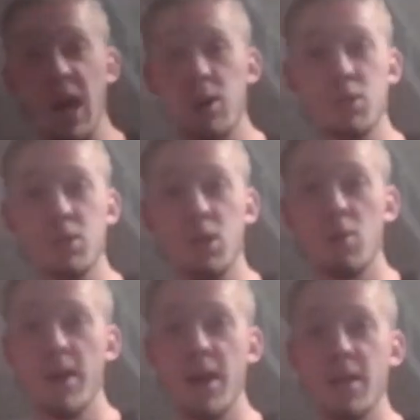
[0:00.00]
or
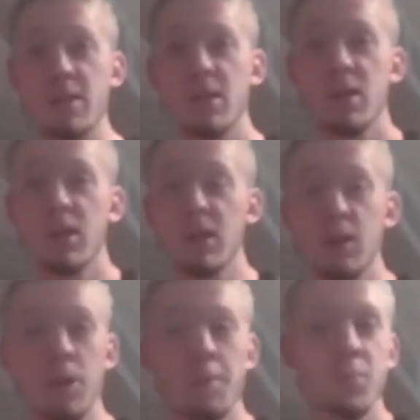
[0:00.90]
so minutes
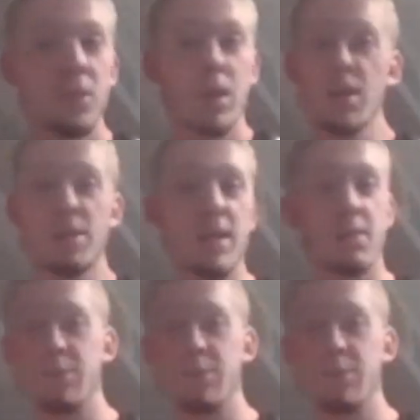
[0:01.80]
here in the second